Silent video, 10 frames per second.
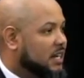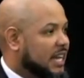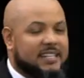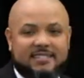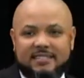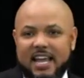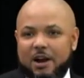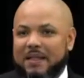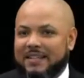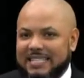It's there.
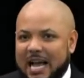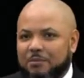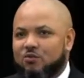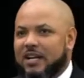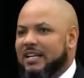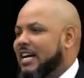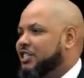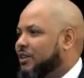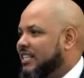By the time you recognize you're in